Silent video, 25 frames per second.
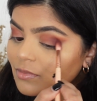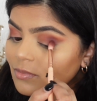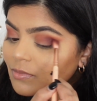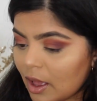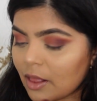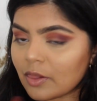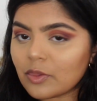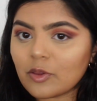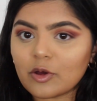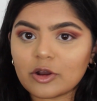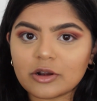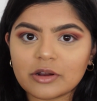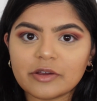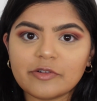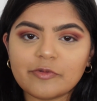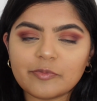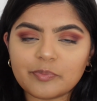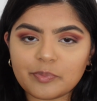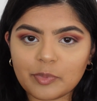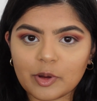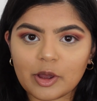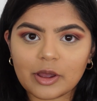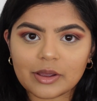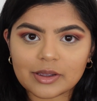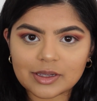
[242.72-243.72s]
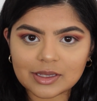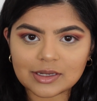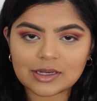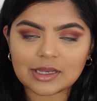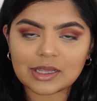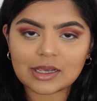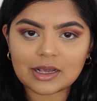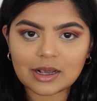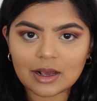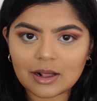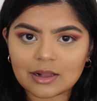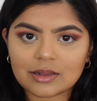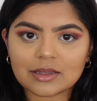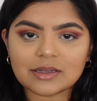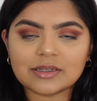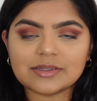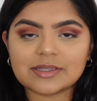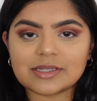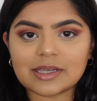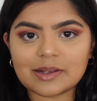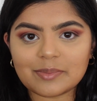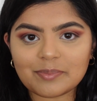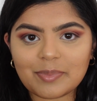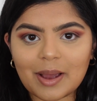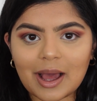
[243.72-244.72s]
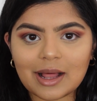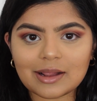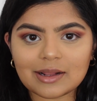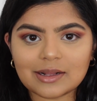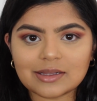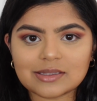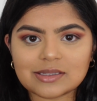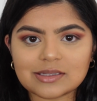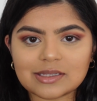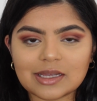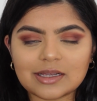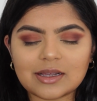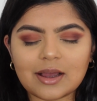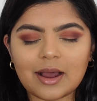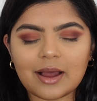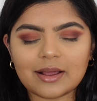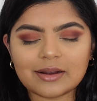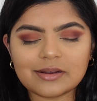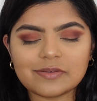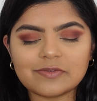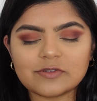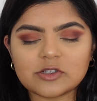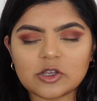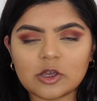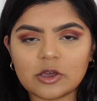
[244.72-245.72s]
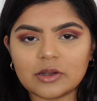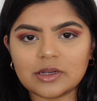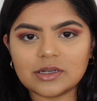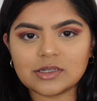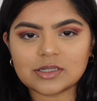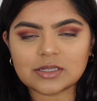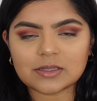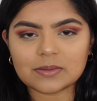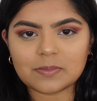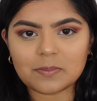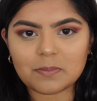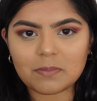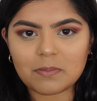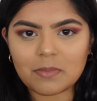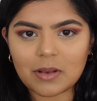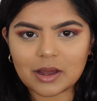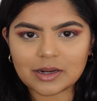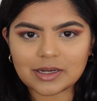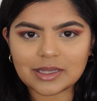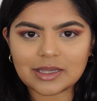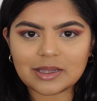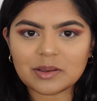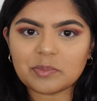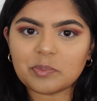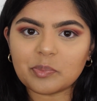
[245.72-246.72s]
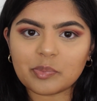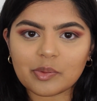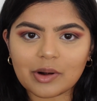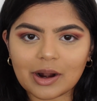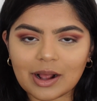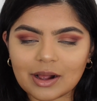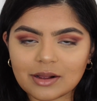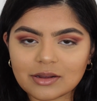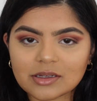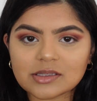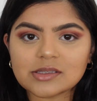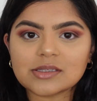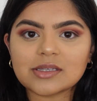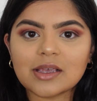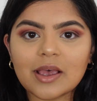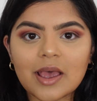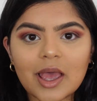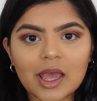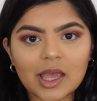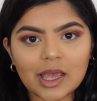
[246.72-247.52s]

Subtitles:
A lot of burgundy colors in palettes, they kind of turn into muddy browns,